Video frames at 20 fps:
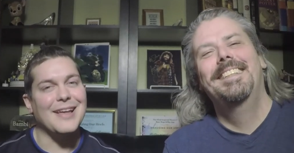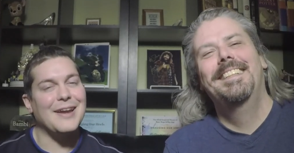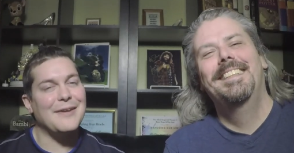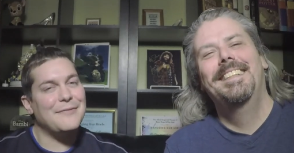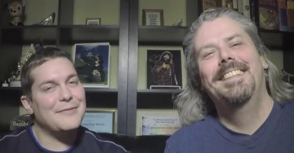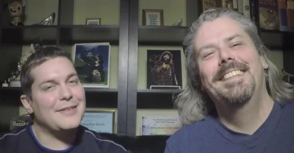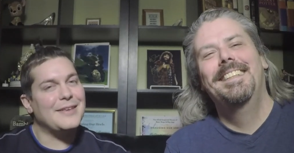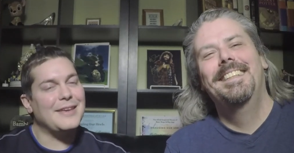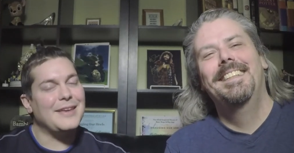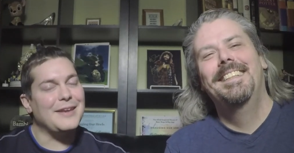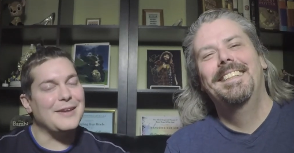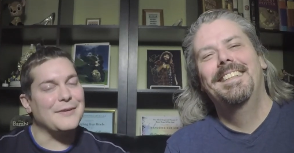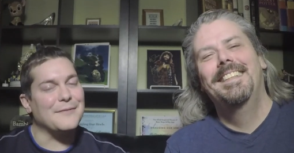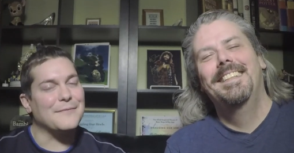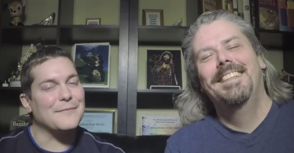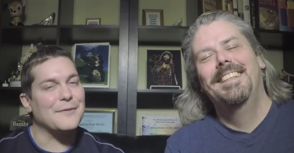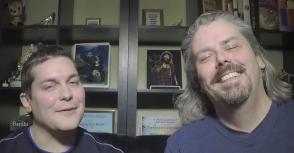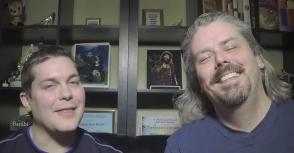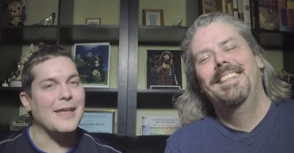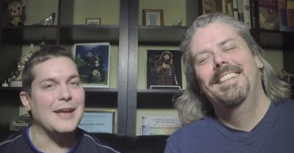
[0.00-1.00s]
Speaker 1: live singing
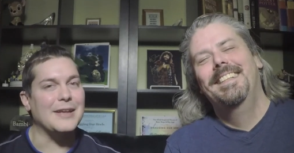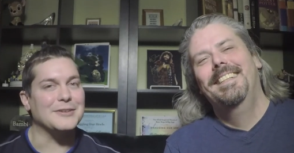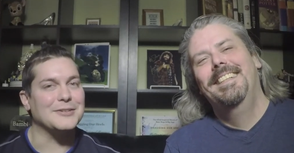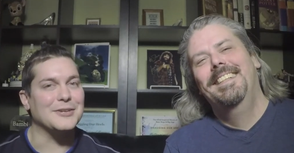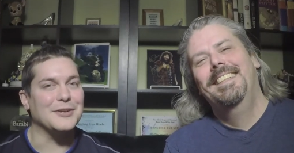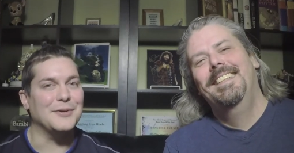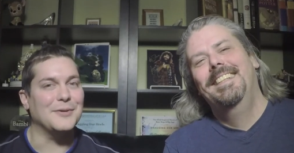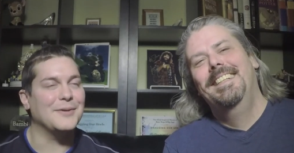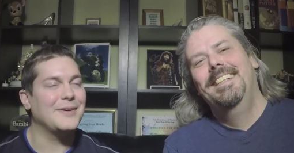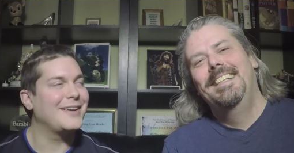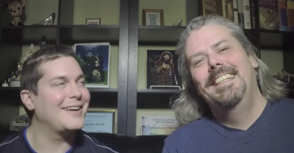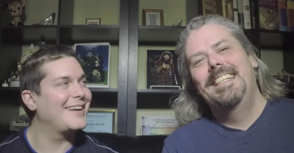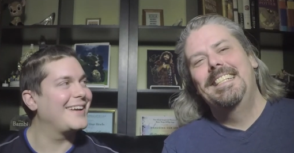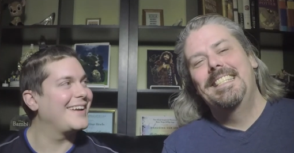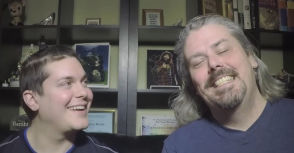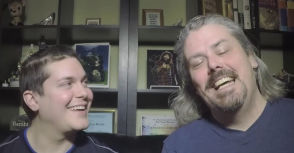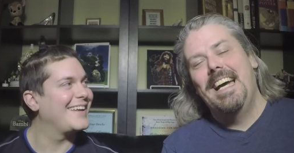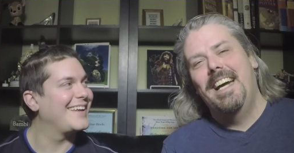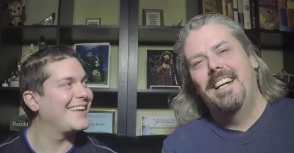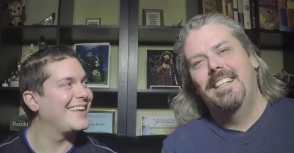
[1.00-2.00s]
for that show.
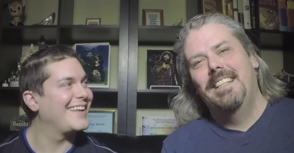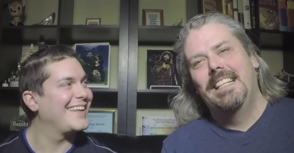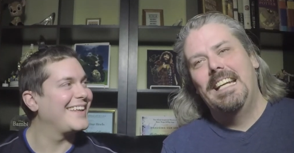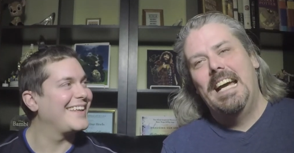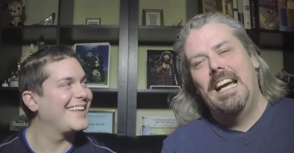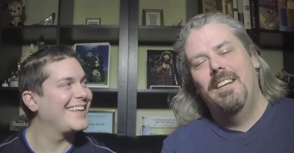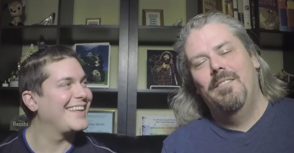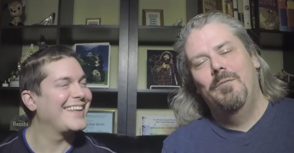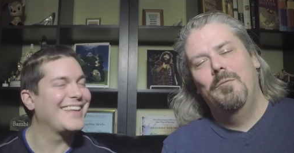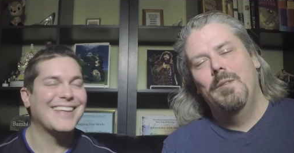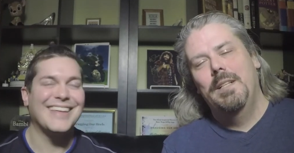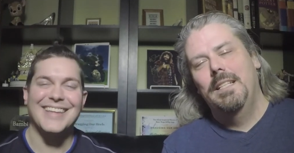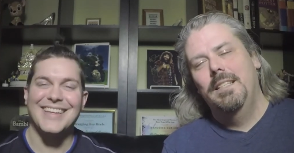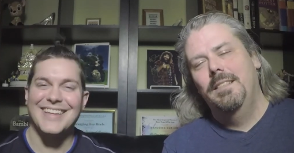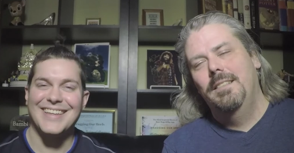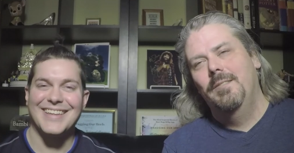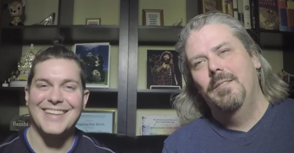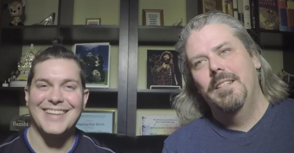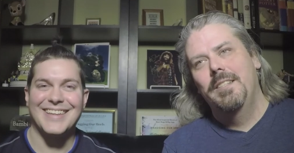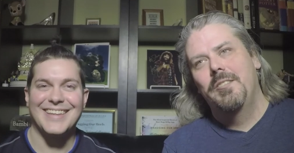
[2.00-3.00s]
Speaker 2: Exactly.
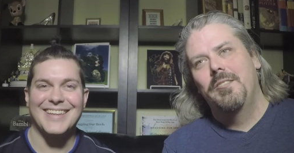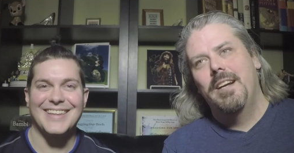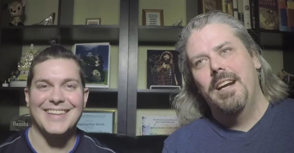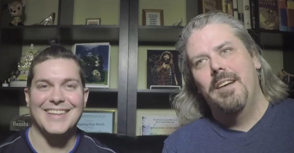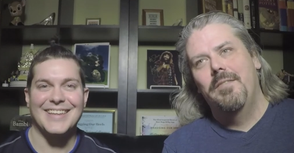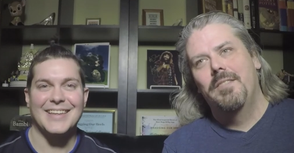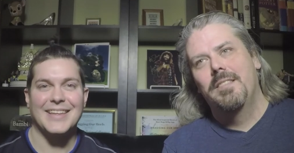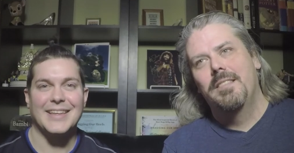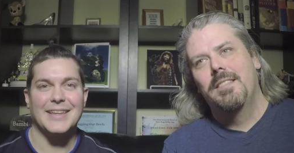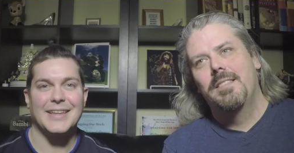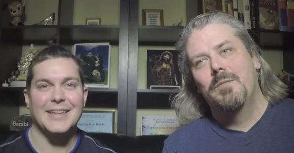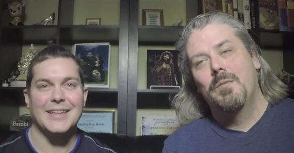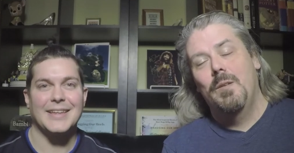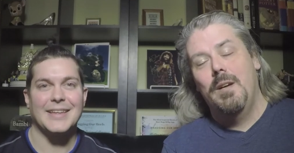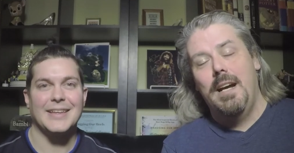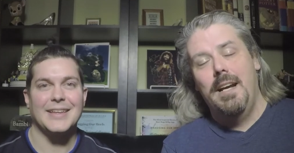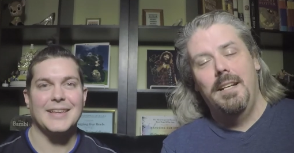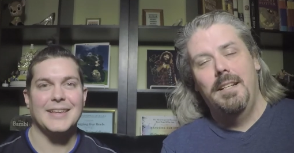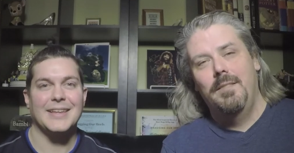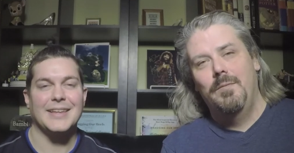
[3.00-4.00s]
When Travis,
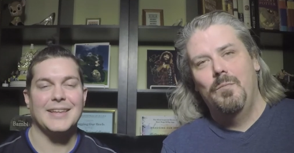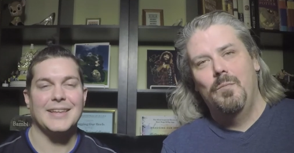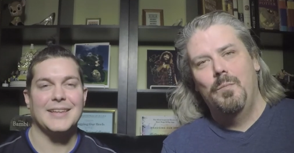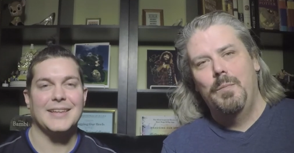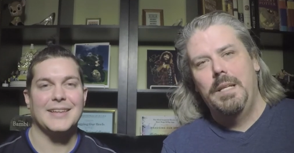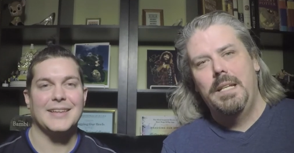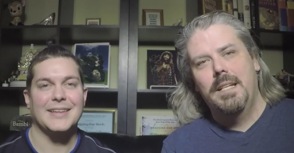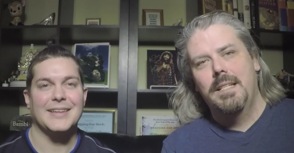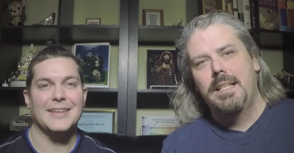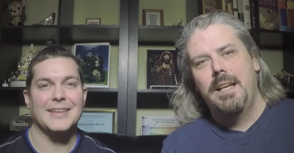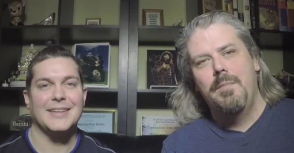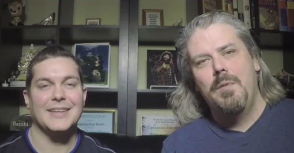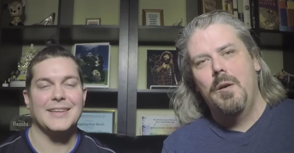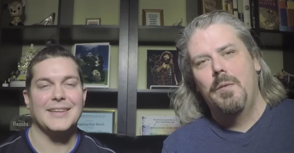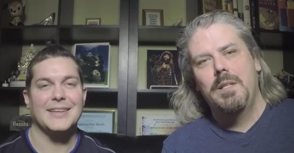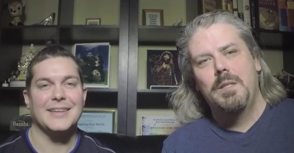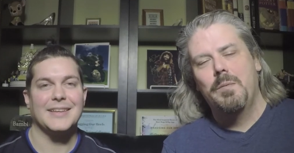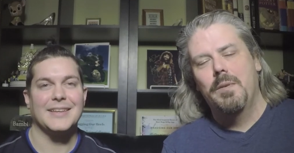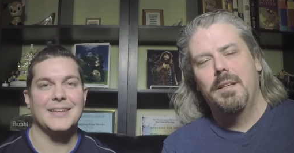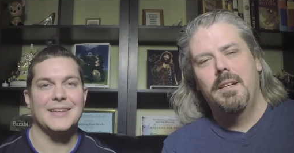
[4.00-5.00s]
because I'm
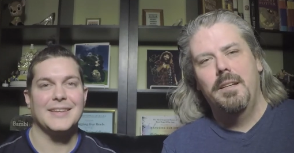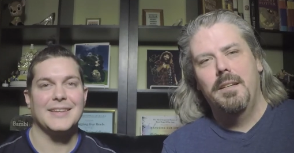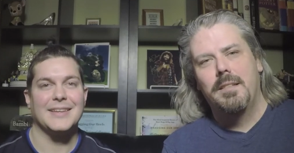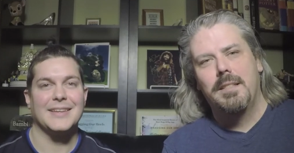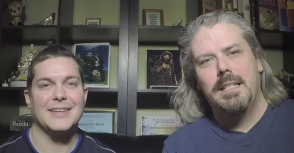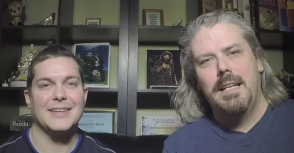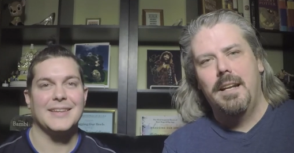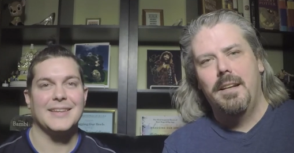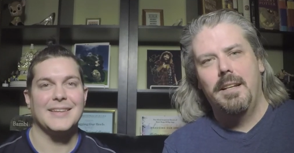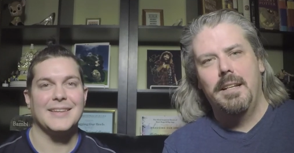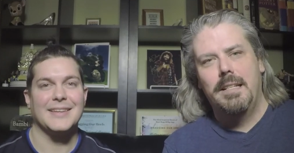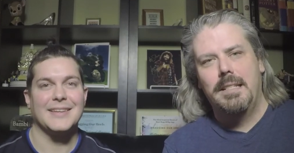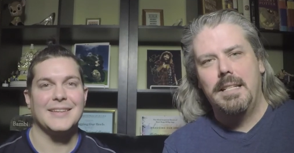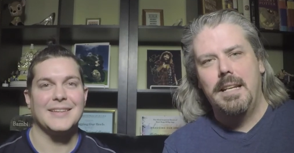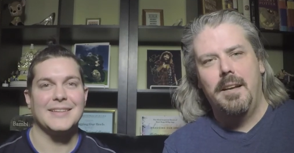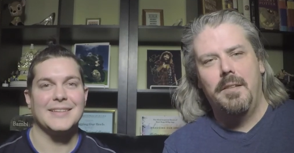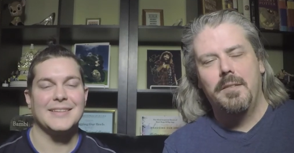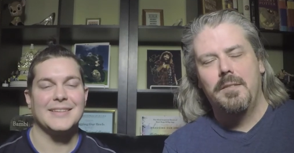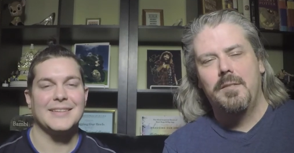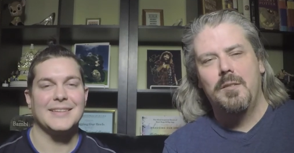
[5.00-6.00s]
always working on Saturdays
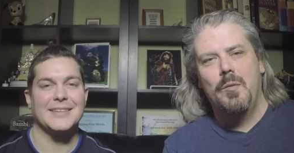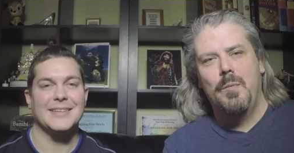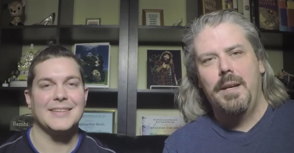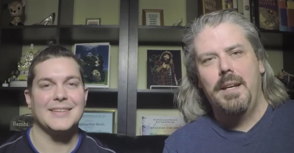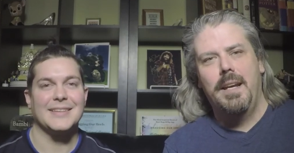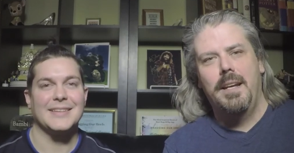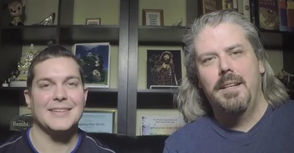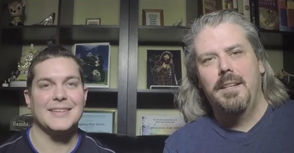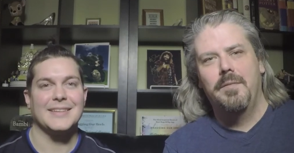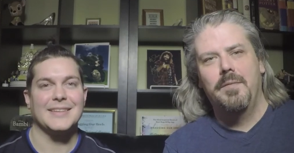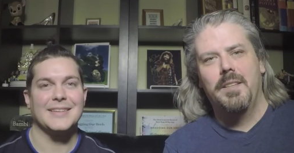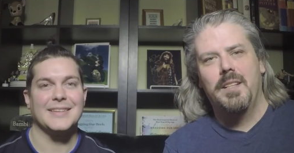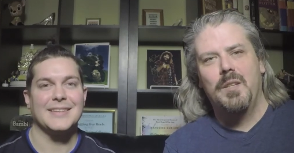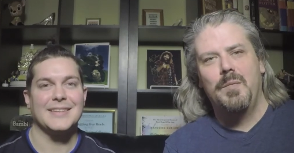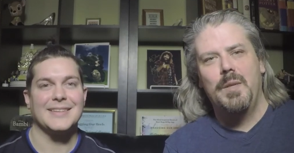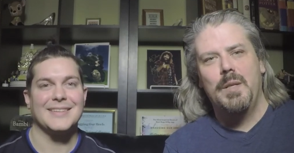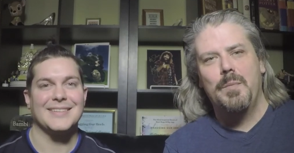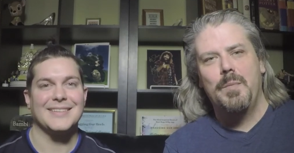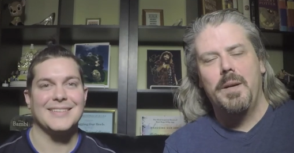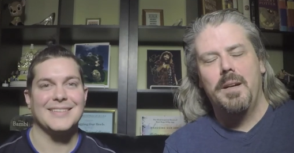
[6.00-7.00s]
now, there's no way I can really
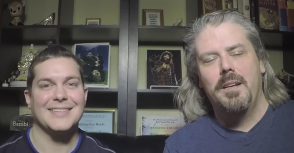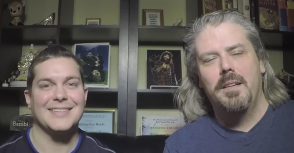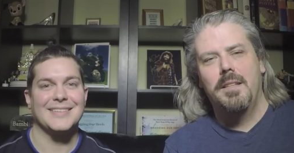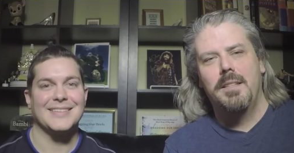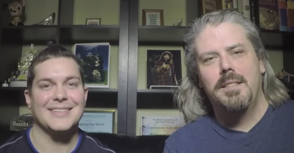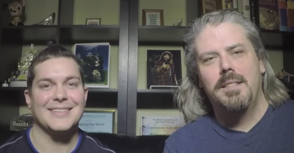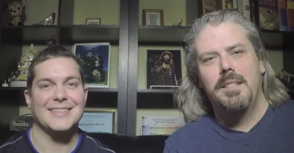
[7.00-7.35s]
be a part of the